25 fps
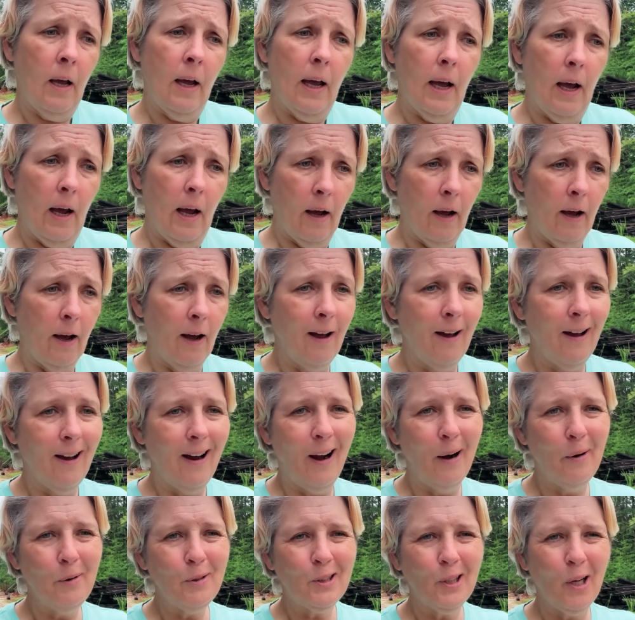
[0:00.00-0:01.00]
I
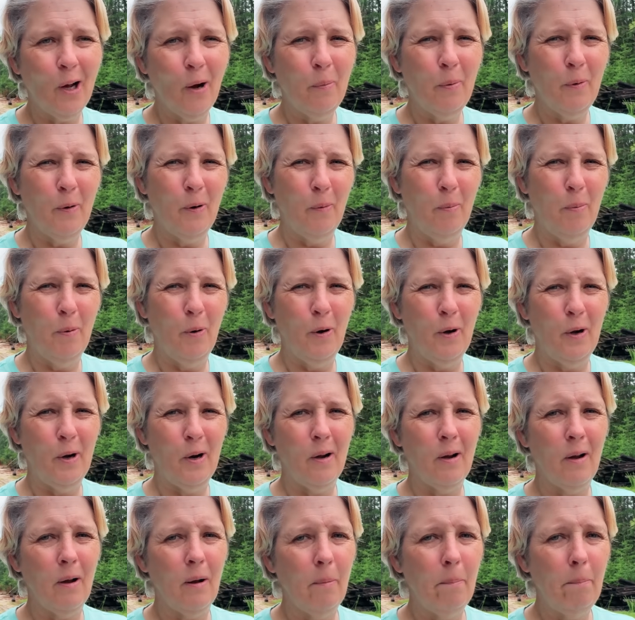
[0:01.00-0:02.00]
was helping her put
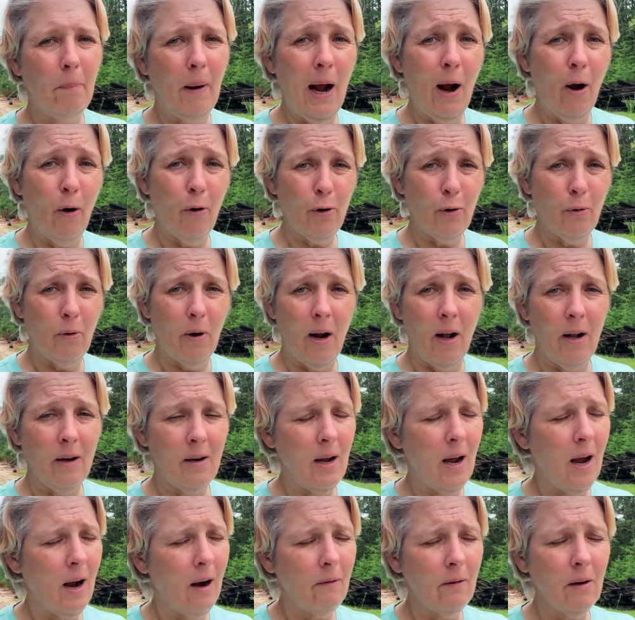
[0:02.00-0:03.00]
powder on.
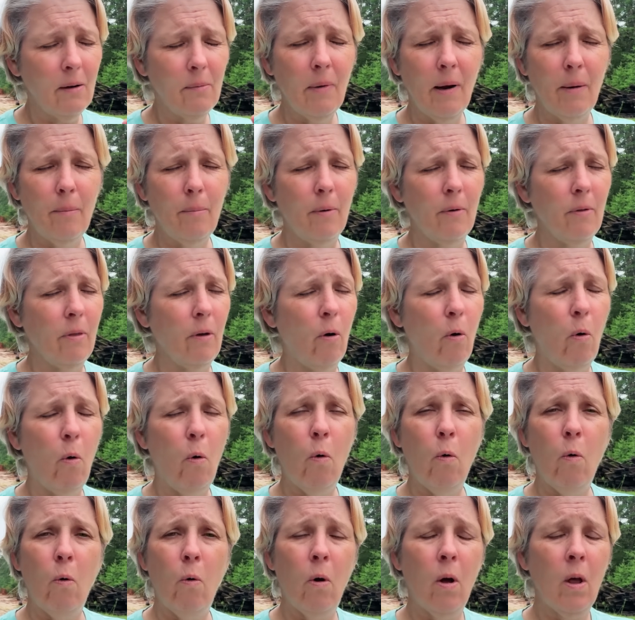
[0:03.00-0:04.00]
I remember the
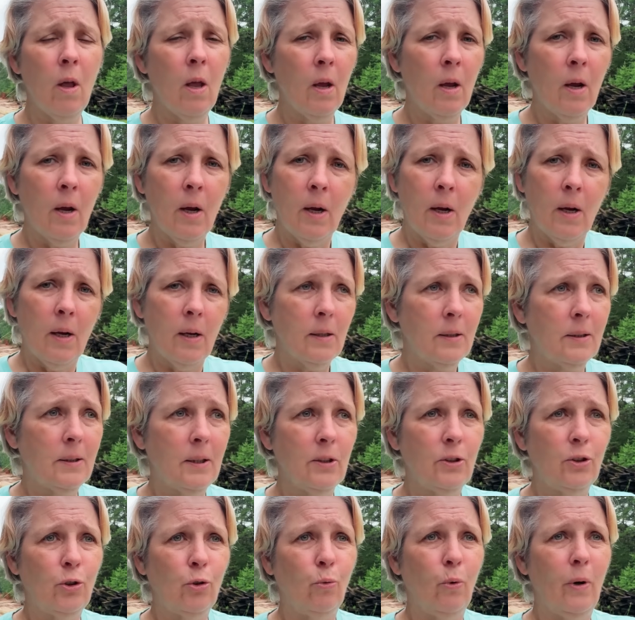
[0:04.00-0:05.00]
whole
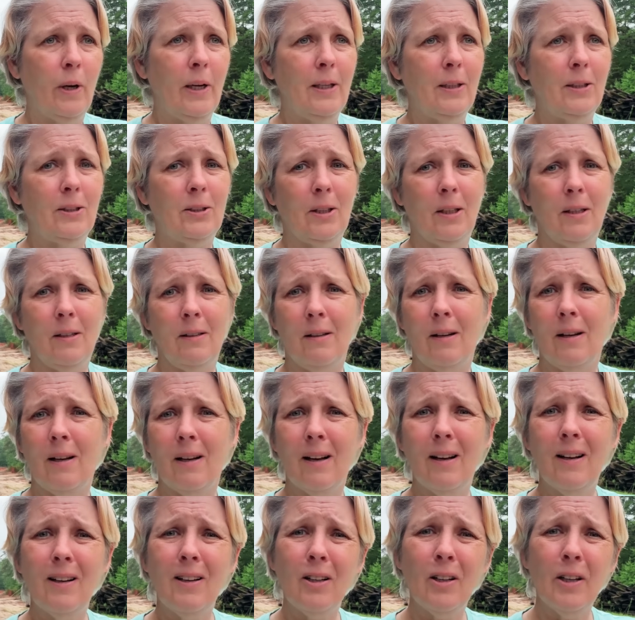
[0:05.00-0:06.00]
situation
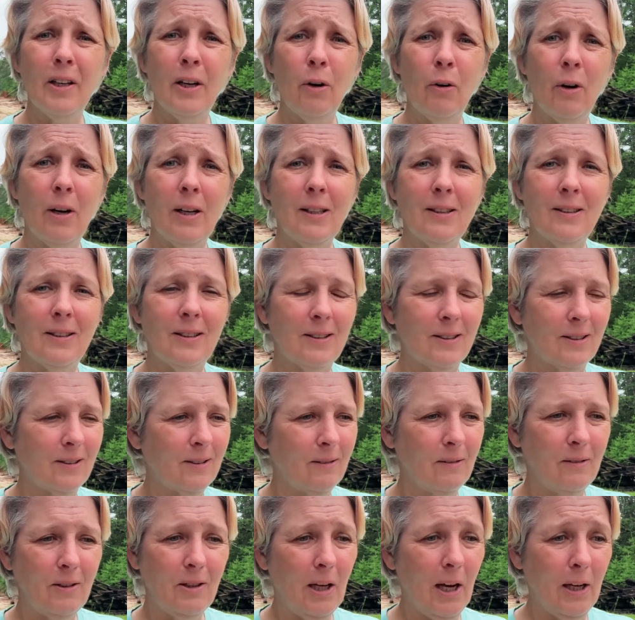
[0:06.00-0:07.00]
clear as
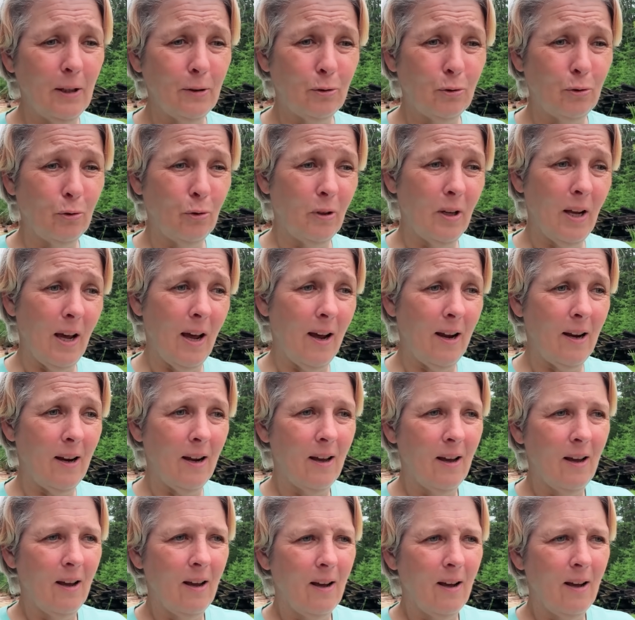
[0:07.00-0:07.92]
yesterday.